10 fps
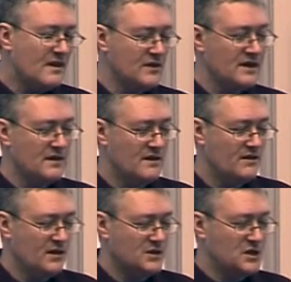
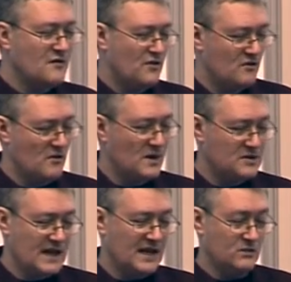The server at the
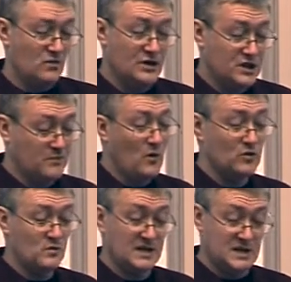remote end will
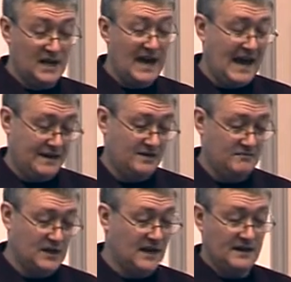respond with a SYN-ACK
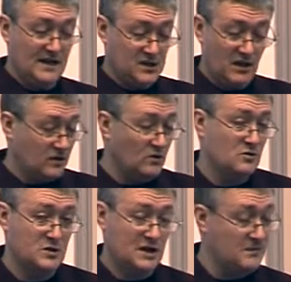saying, yes, I got
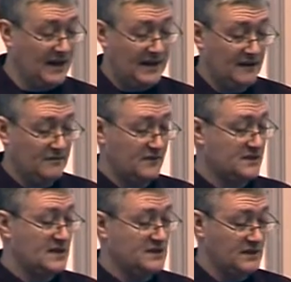your SYN packet,
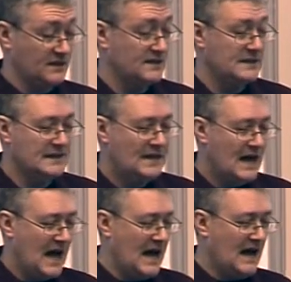fantastic.
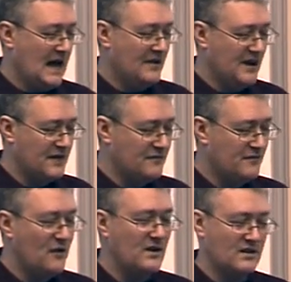And then
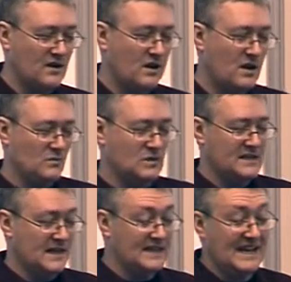finally the client will
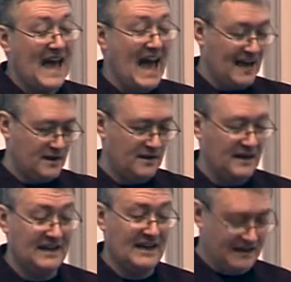send an
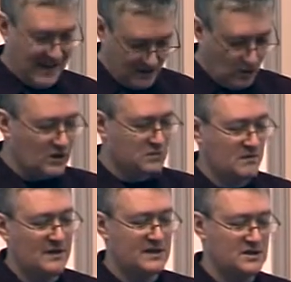ACK,
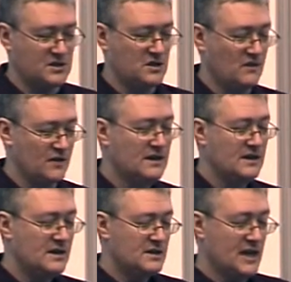acknowledgement, back to the server
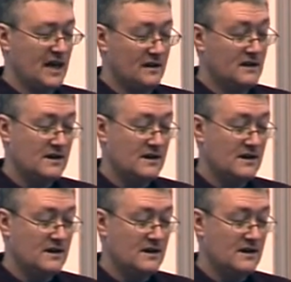saying,